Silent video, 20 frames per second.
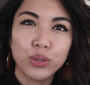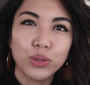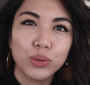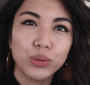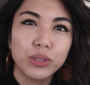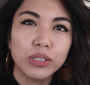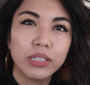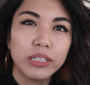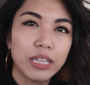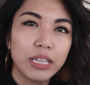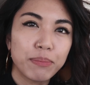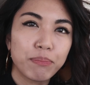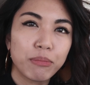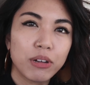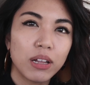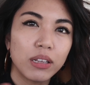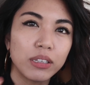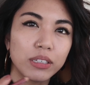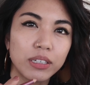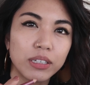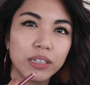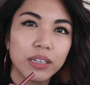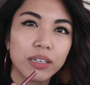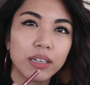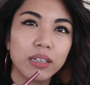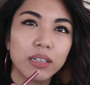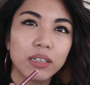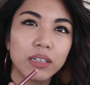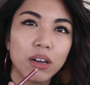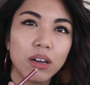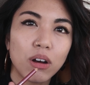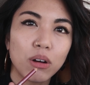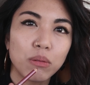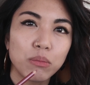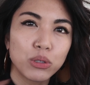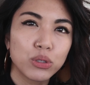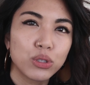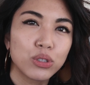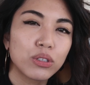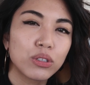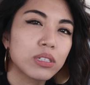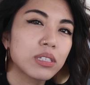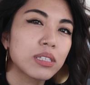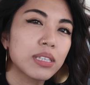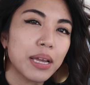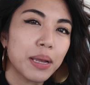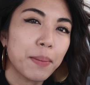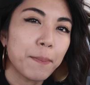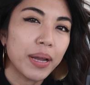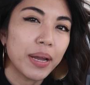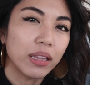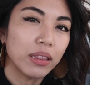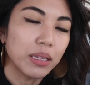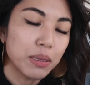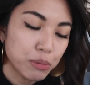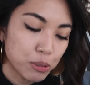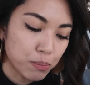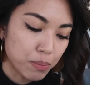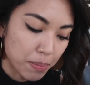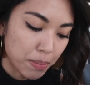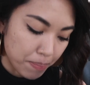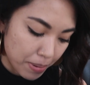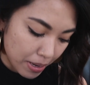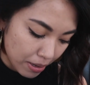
nude lip color. It almost looks like my lips but